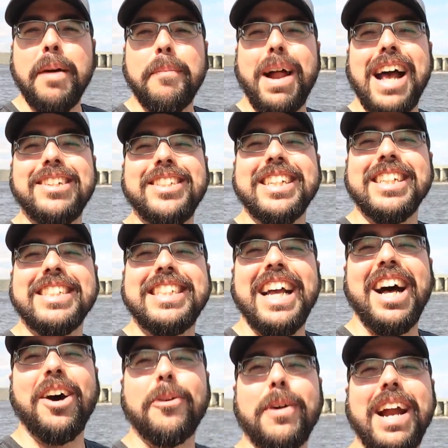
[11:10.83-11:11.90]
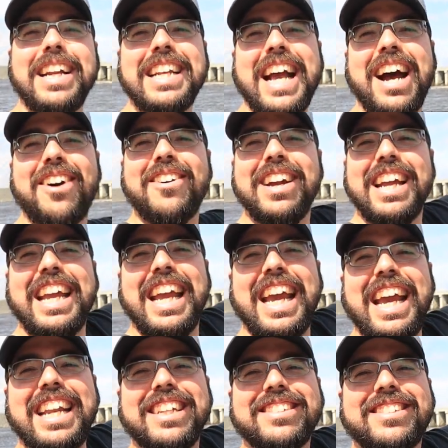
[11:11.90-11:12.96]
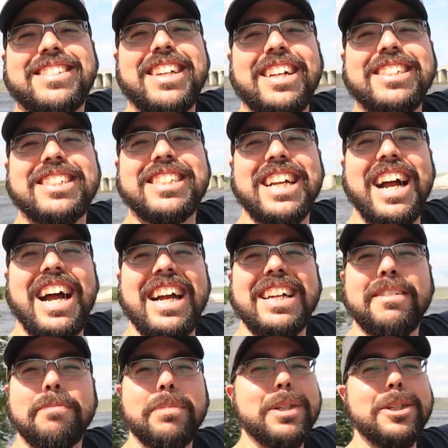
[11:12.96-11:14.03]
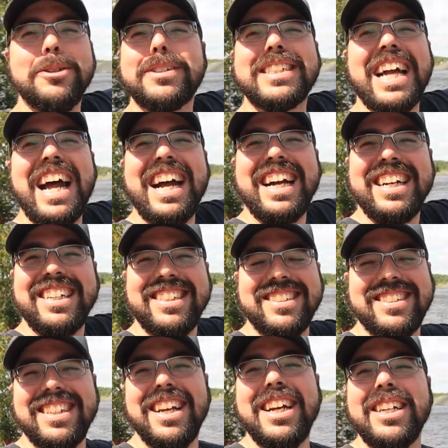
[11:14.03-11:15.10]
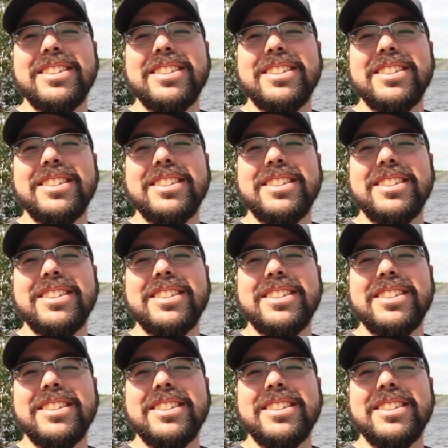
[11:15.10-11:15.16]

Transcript: but as you can tell right now it is sunshine and blue skies.